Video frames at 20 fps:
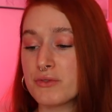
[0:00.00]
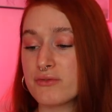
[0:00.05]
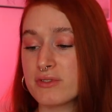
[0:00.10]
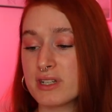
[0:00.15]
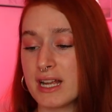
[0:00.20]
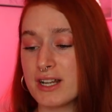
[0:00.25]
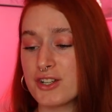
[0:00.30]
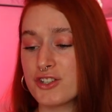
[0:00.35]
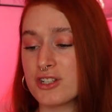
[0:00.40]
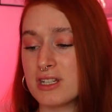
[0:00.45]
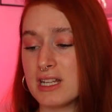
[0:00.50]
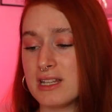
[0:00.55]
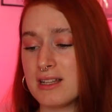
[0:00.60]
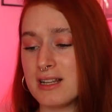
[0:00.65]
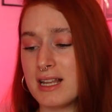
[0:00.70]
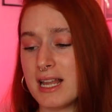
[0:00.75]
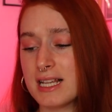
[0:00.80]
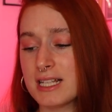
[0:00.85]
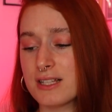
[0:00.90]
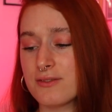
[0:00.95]
retention in the
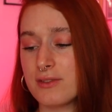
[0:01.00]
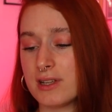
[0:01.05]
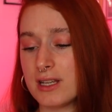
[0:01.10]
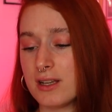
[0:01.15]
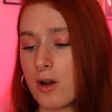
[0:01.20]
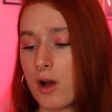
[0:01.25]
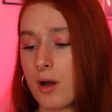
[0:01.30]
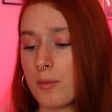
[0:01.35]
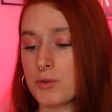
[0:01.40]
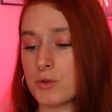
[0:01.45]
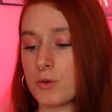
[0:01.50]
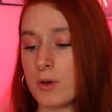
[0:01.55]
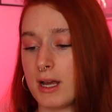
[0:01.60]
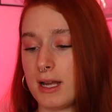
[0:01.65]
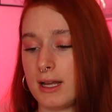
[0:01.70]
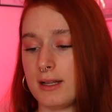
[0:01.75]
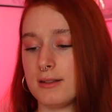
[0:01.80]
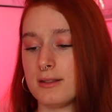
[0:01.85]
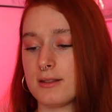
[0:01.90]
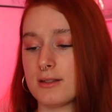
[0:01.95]
legs, feet, arms, or
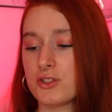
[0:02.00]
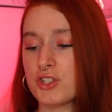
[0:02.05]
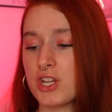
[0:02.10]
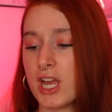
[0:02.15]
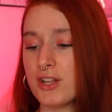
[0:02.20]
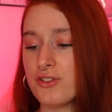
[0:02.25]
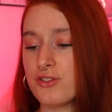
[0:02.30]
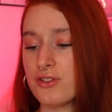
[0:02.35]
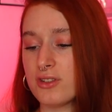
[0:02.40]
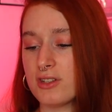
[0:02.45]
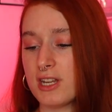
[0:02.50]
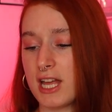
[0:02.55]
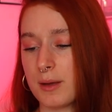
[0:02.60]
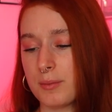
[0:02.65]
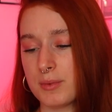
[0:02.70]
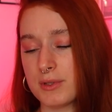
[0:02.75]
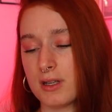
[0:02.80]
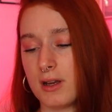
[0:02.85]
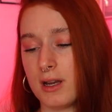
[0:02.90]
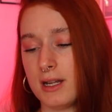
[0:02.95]
hands, changes in
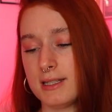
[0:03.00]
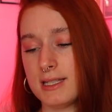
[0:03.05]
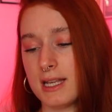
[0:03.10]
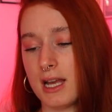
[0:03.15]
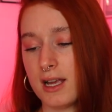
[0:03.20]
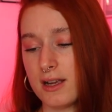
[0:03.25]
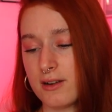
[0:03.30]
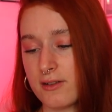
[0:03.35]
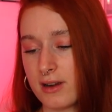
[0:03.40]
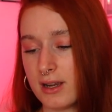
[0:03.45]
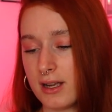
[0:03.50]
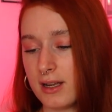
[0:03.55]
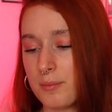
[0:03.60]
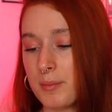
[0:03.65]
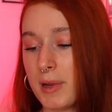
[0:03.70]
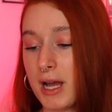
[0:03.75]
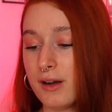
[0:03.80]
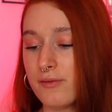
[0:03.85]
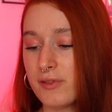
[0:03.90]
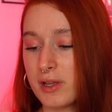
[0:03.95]
appetite, diarrhea,
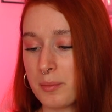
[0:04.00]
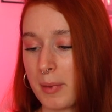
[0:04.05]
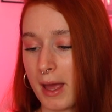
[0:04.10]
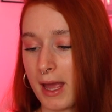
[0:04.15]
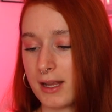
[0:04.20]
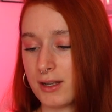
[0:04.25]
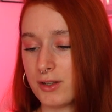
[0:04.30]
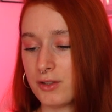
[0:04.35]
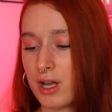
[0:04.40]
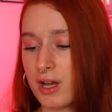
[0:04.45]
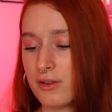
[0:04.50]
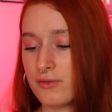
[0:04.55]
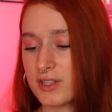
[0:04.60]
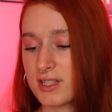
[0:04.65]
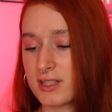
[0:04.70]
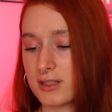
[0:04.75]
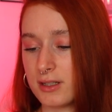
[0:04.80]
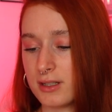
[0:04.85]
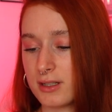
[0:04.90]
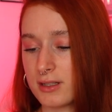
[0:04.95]
pelvic pain,
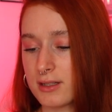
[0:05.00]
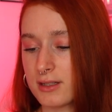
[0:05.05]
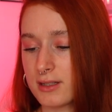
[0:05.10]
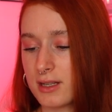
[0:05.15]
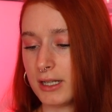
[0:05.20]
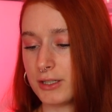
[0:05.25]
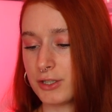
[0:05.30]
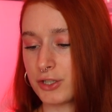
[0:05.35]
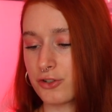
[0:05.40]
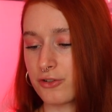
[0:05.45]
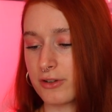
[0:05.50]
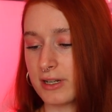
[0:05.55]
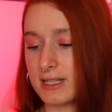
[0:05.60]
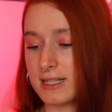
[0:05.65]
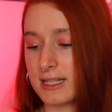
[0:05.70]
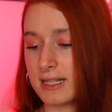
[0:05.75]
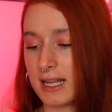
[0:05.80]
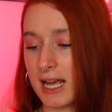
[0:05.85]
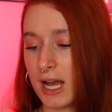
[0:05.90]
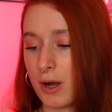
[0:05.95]
nervousness, a decrease
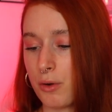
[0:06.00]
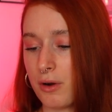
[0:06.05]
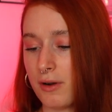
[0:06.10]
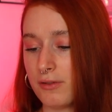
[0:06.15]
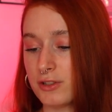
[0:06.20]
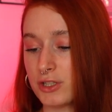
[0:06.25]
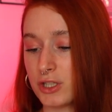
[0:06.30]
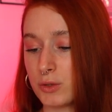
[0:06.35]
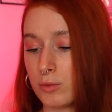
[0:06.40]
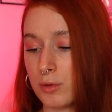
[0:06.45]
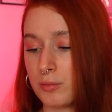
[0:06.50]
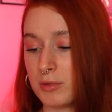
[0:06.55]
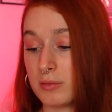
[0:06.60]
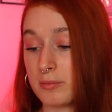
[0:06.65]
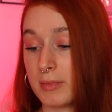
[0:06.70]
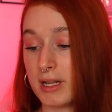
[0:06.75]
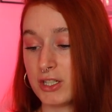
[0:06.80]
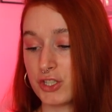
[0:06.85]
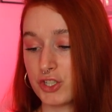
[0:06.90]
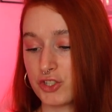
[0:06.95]
in how often a woman
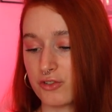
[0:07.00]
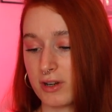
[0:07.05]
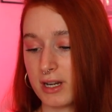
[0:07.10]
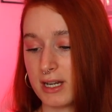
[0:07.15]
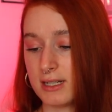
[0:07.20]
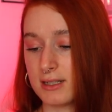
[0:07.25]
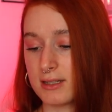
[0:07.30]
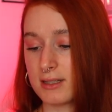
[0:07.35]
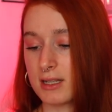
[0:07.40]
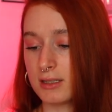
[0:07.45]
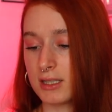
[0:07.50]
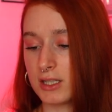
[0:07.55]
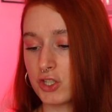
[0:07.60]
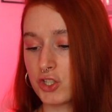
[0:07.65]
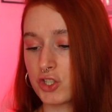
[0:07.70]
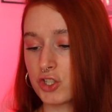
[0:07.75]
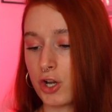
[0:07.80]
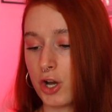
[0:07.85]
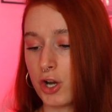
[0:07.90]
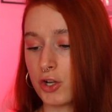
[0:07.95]
menstruates,
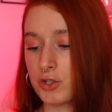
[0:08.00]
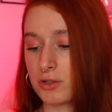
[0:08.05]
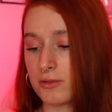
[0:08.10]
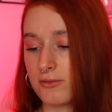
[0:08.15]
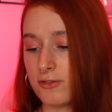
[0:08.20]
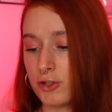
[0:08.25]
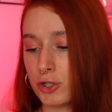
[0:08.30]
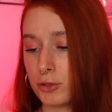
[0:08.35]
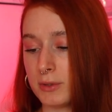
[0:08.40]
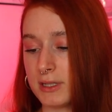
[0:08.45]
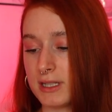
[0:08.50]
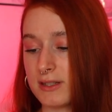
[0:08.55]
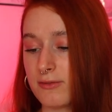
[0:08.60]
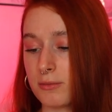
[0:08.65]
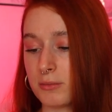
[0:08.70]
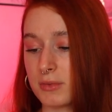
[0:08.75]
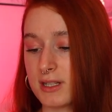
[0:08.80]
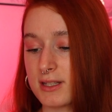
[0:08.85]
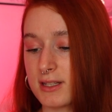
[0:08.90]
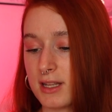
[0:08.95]
discharge of fluid
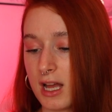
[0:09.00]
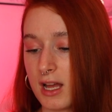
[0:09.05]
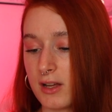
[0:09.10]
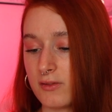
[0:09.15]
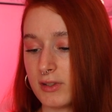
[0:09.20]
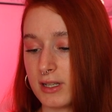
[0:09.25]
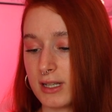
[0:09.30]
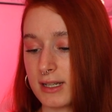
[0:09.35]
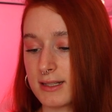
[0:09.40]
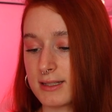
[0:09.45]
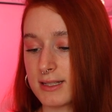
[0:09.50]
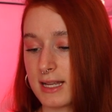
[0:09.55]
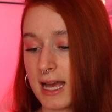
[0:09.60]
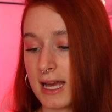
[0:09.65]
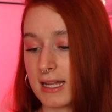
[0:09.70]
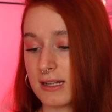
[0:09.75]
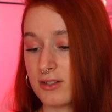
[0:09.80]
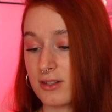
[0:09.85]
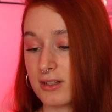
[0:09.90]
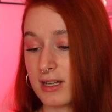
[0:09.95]
from the cervix,
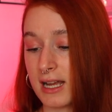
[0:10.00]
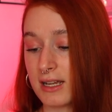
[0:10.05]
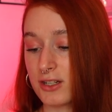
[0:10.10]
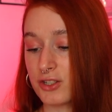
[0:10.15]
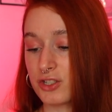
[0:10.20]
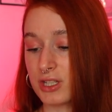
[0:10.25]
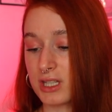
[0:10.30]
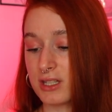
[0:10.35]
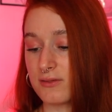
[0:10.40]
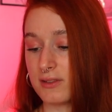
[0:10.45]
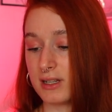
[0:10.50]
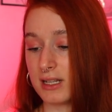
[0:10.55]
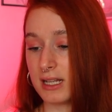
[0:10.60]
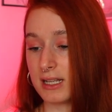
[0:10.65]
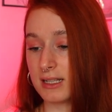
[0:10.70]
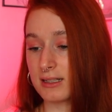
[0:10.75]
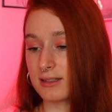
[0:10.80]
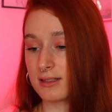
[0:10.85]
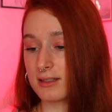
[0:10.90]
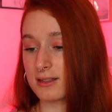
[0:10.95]
and anxious
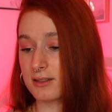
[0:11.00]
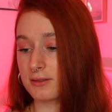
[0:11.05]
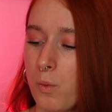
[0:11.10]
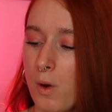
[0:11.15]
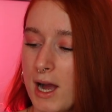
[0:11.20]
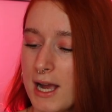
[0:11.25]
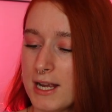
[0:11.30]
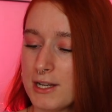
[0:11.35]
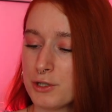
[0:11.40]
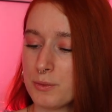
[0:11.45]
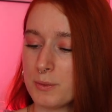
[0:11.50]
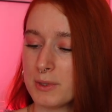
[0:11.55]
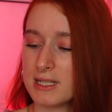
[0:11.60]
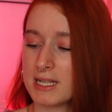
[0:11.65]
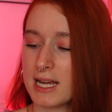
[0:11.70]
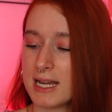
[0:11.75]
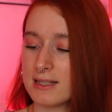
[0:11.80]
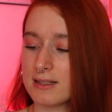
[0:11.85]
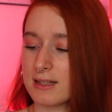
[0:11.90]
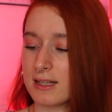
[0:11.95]
feelings. Why do we
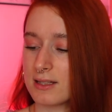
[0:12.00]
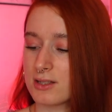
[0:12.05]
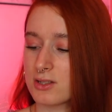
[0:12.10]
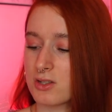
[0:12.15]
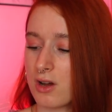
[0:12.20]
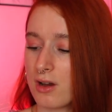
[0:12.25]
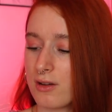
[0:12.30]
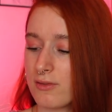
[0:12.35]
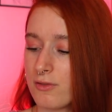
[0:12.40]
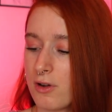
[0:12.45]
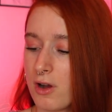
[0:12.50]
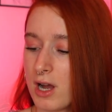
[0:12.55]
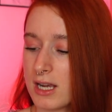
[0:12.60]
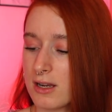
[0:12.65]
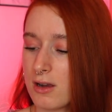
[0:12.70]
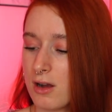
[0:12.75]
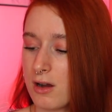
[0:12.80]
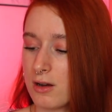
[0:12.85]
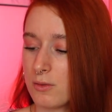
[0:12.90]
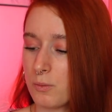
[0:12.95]
take this stuff? I
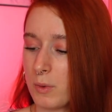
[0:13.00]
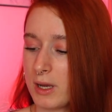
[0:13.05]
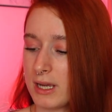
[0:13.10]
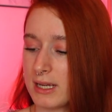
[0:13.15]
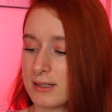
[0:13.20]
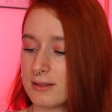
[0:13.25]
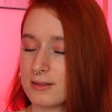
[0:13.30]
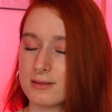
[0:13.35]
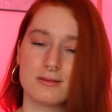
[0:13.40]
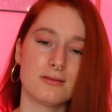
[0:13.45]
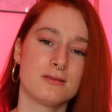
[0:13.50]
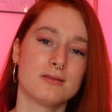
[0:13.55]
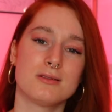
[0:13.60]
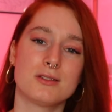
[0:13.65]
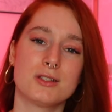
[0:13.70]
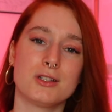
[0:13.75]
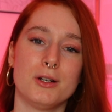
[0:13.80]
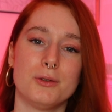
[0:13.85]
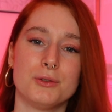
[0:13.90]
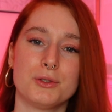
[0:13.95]
can't wait
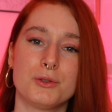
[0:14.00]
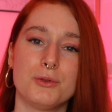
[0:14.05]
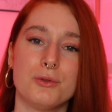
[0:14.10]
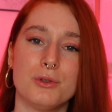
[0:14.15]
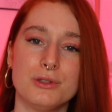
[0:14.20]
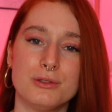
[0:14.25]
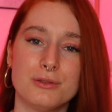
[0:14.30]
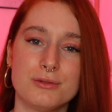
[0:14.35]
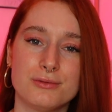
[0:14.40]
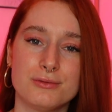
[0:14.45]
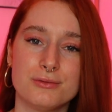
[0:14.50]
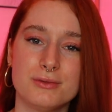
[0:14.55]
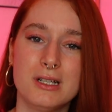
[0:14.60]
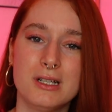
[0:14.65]
to go on the coil.